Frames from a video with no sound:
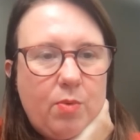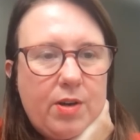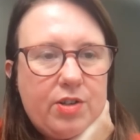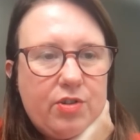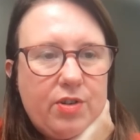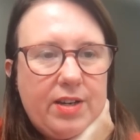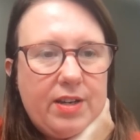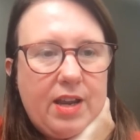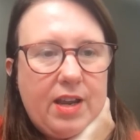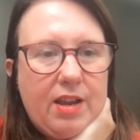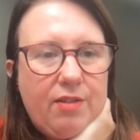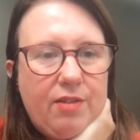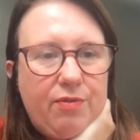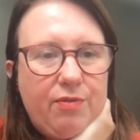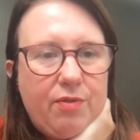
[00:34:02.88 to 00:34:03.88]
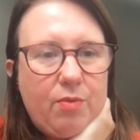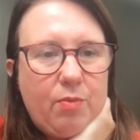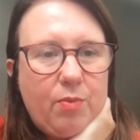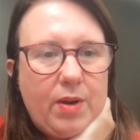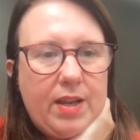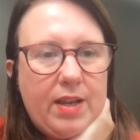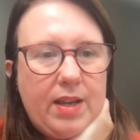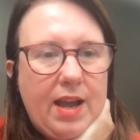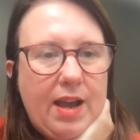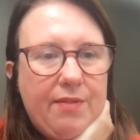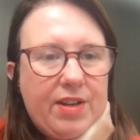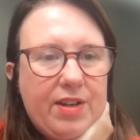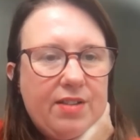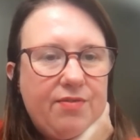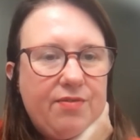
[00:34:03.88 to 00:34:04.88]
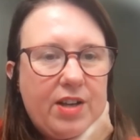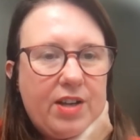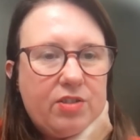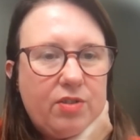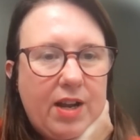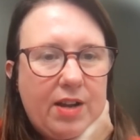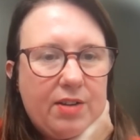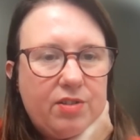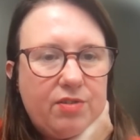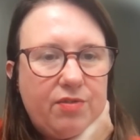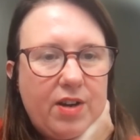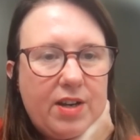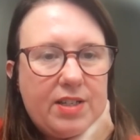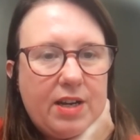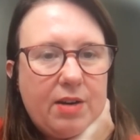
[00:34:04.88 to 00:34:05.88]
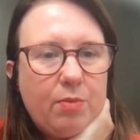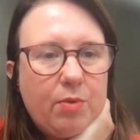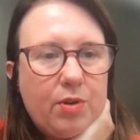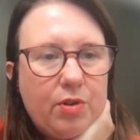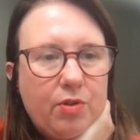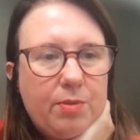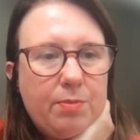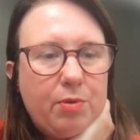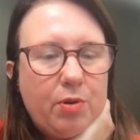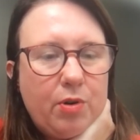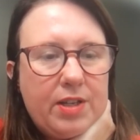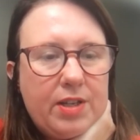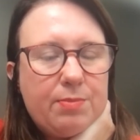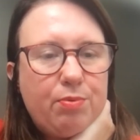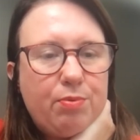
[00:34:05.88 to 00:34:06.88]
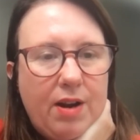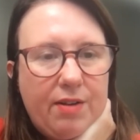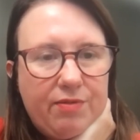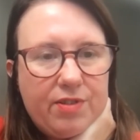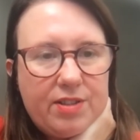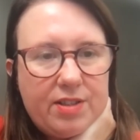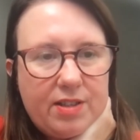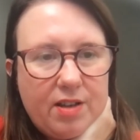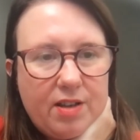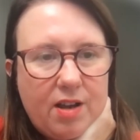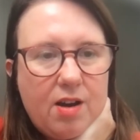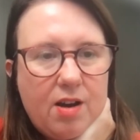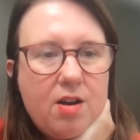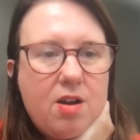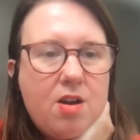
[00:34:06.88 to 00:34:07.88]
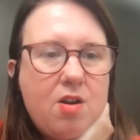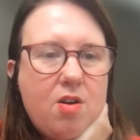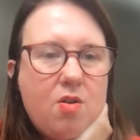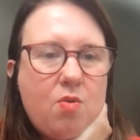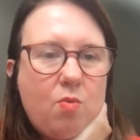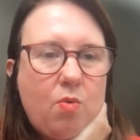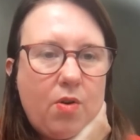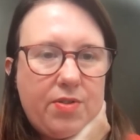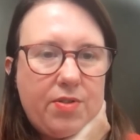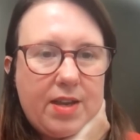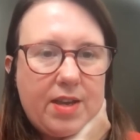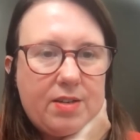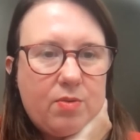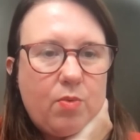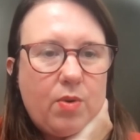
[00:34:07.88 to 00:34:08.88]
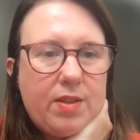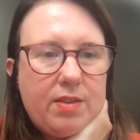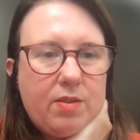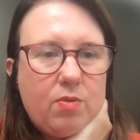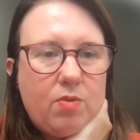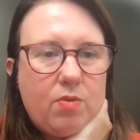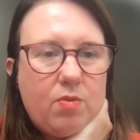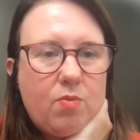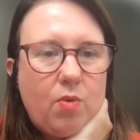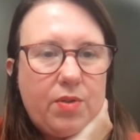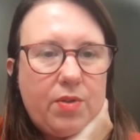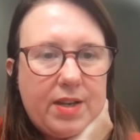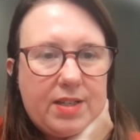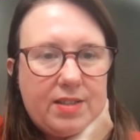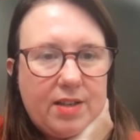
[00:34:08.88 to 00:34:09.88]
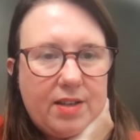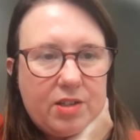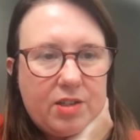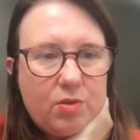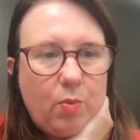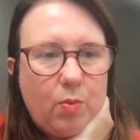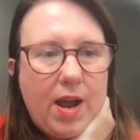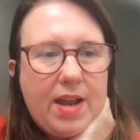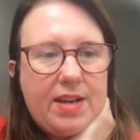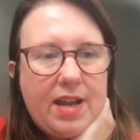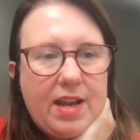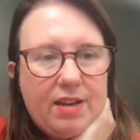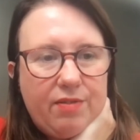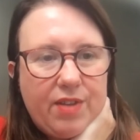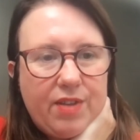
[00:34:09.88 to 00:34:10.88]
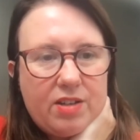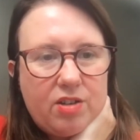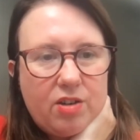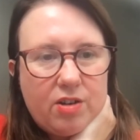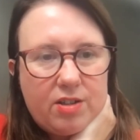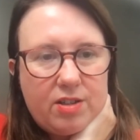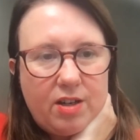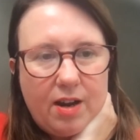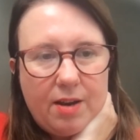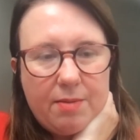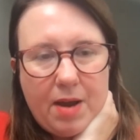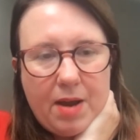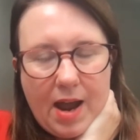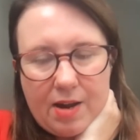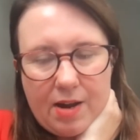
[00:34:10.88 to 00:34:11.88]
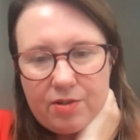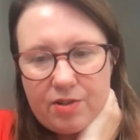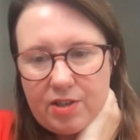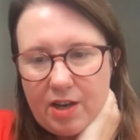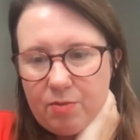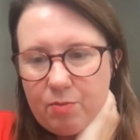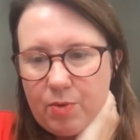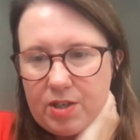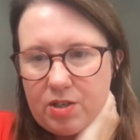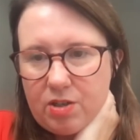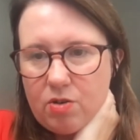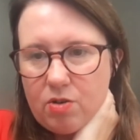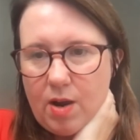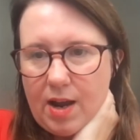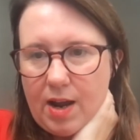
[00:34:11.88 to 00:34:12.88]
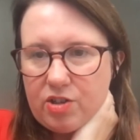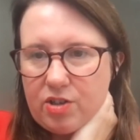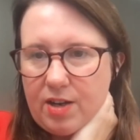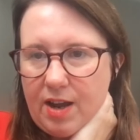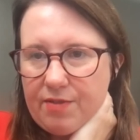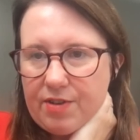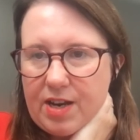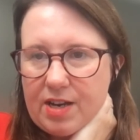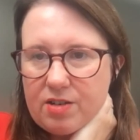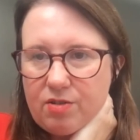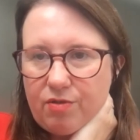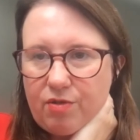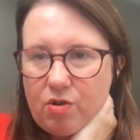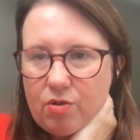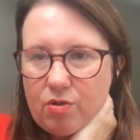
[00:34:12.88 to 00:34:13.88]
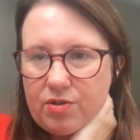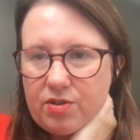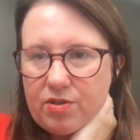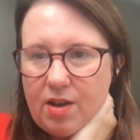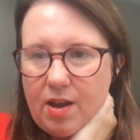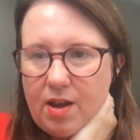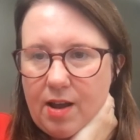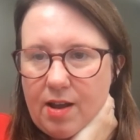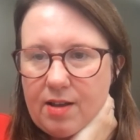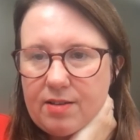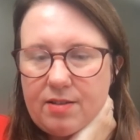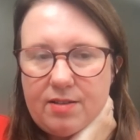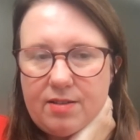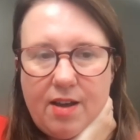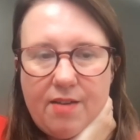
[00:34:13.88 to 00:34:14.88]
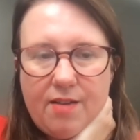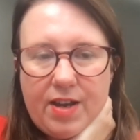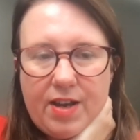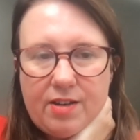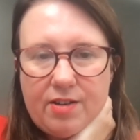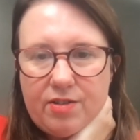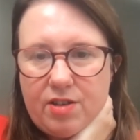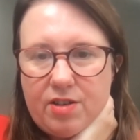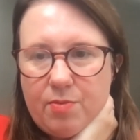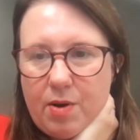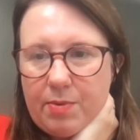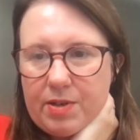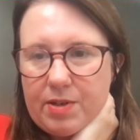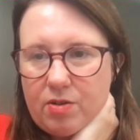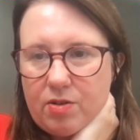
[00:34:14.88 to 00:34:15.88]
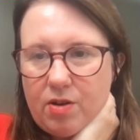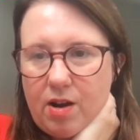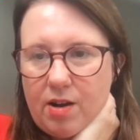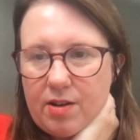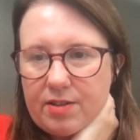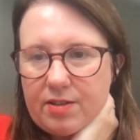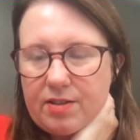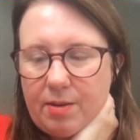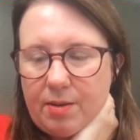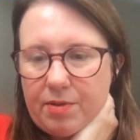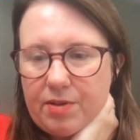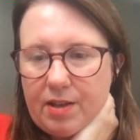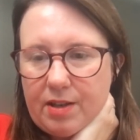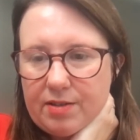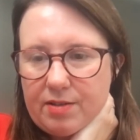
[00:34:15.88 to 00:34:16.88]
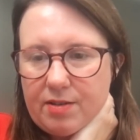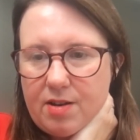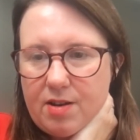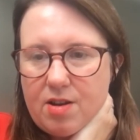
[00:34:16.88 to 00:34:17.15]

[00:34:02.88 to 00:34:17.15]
wondering if we have any advice on how to find out what your employees' preferences are, what they decided when, and if they took time out. And we do actually have an end of course survey, Lucy, where we do ask some of these